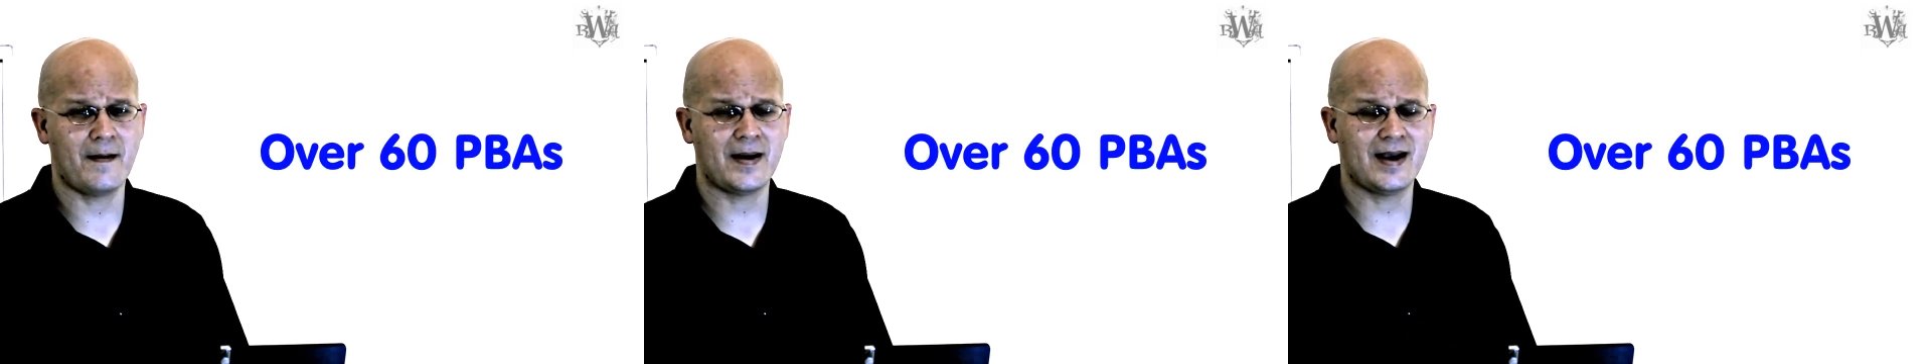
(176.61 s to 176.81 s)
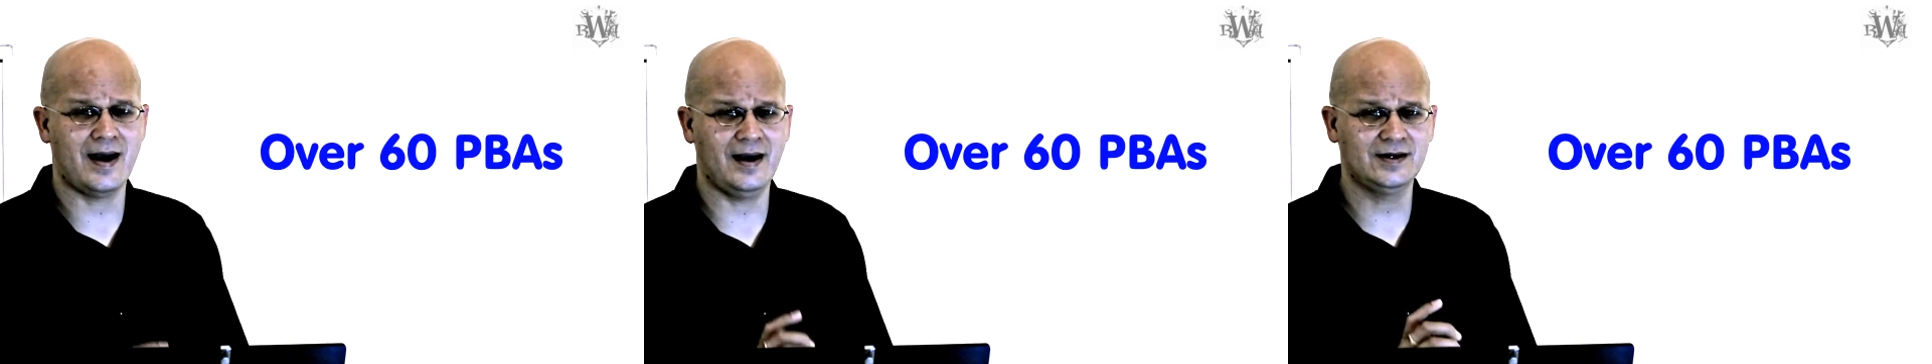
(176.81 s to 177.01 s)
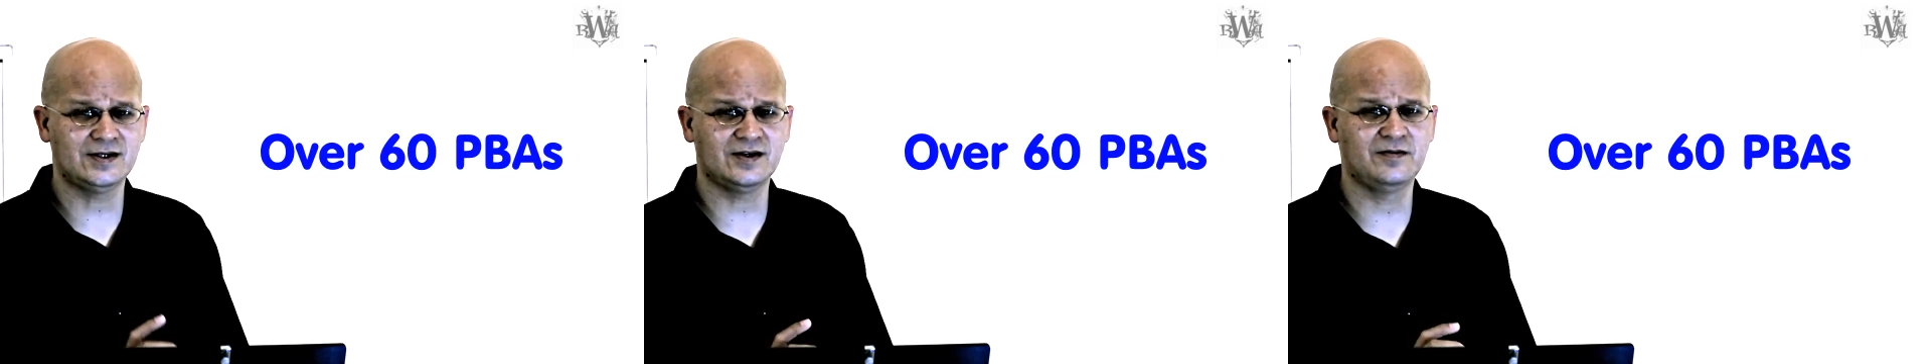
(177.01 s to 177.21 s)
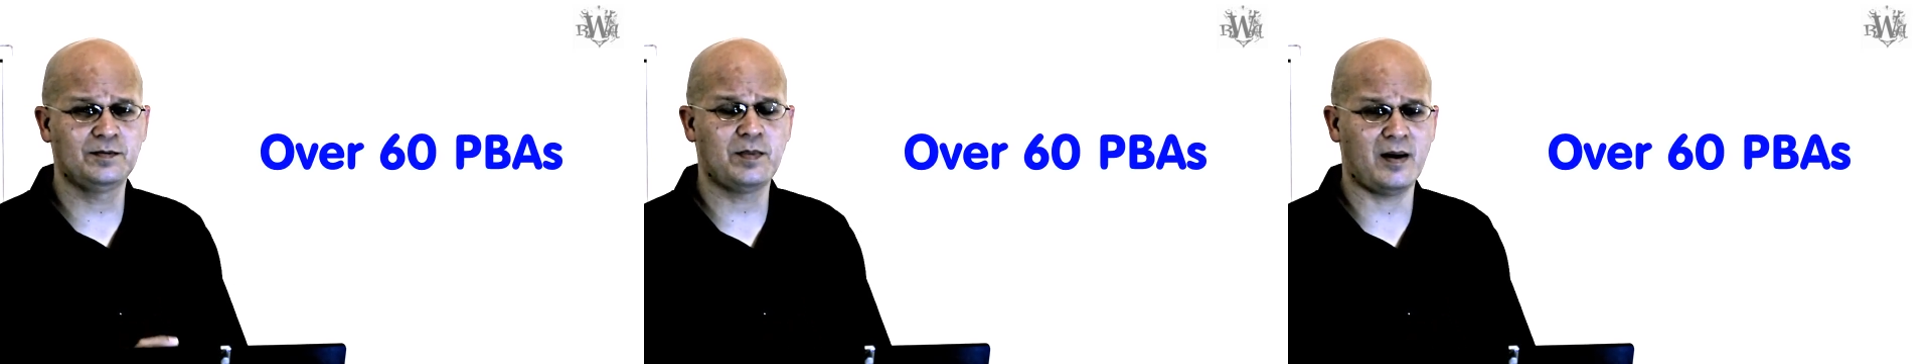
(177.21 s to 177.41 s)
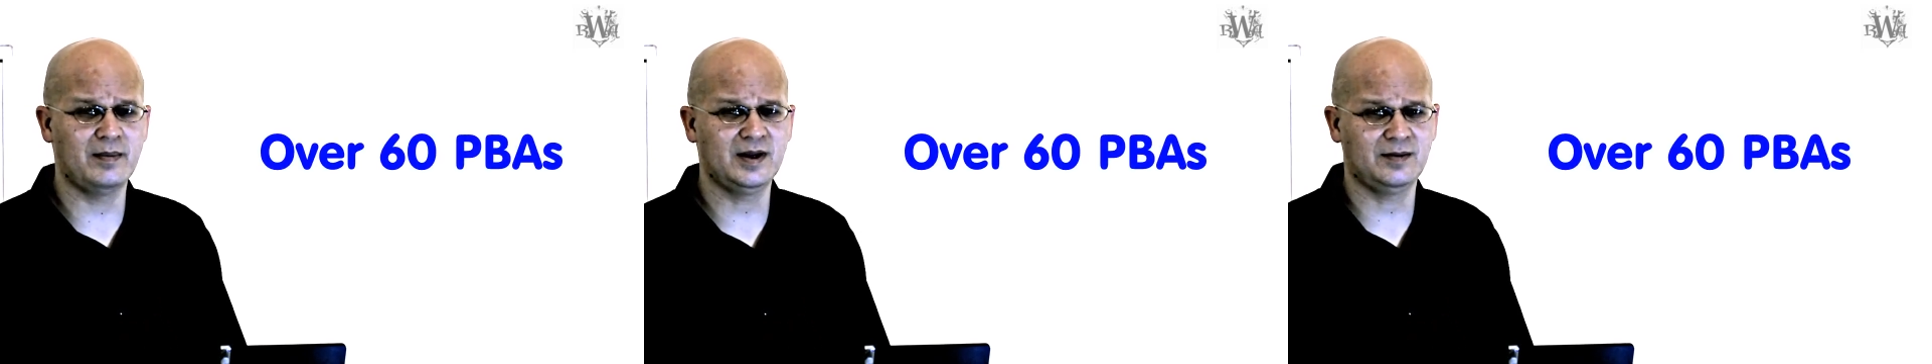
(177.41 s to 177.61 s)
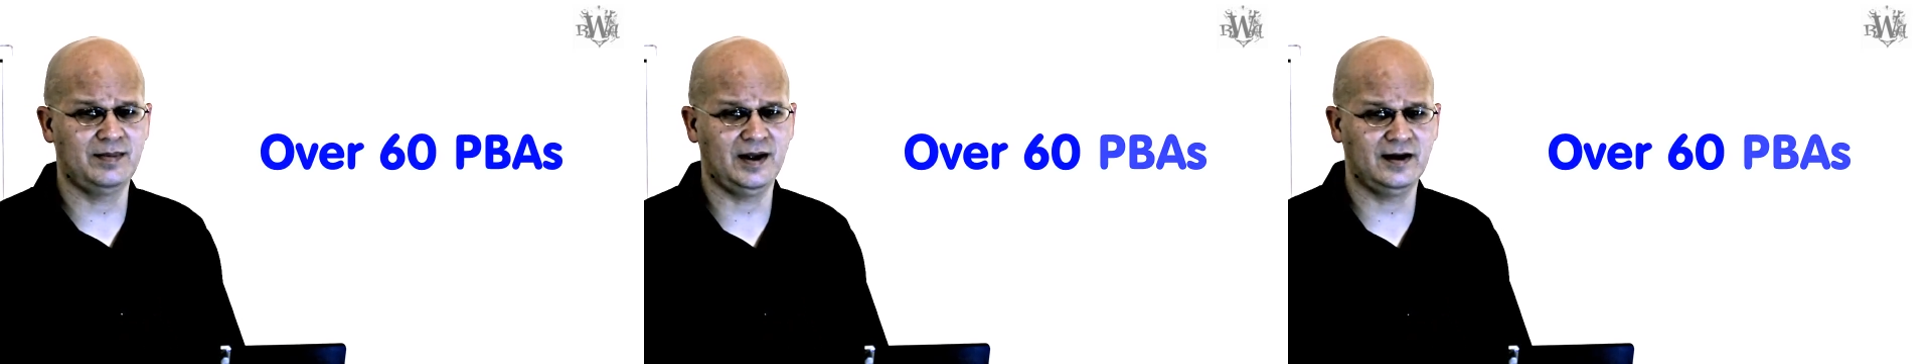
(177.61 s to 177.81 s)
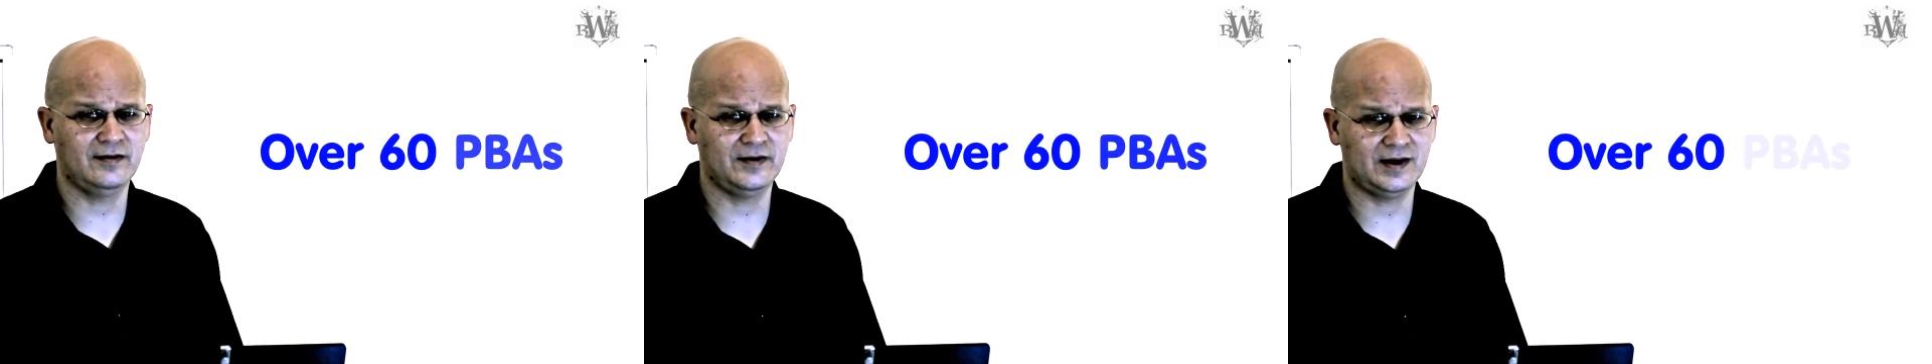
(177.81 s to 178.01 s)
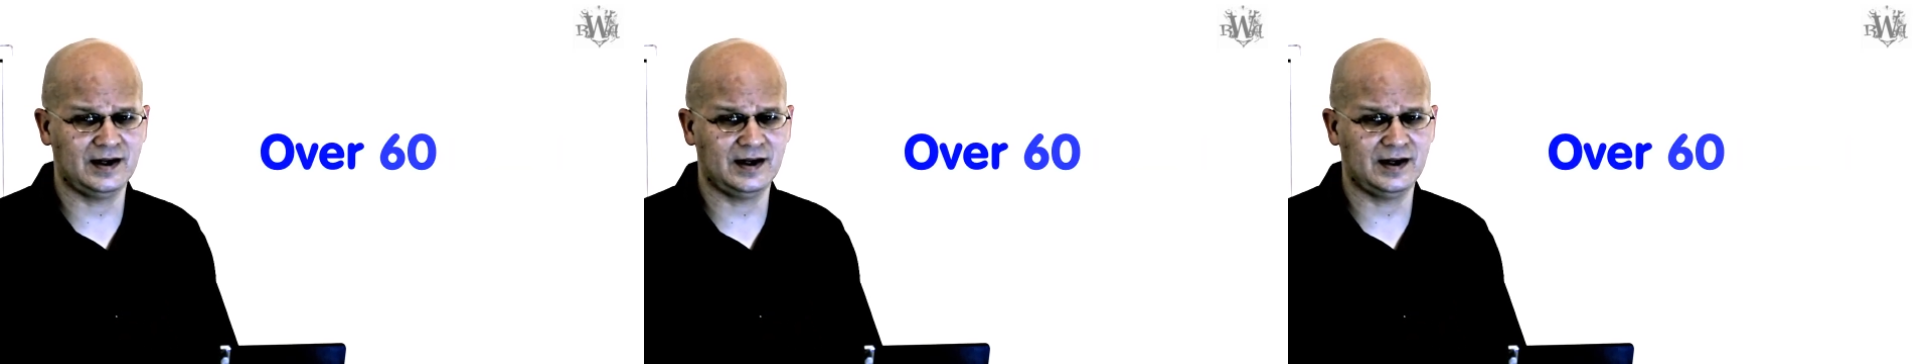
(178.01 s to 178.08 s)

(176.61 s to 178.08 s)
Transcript: kinds of public benefit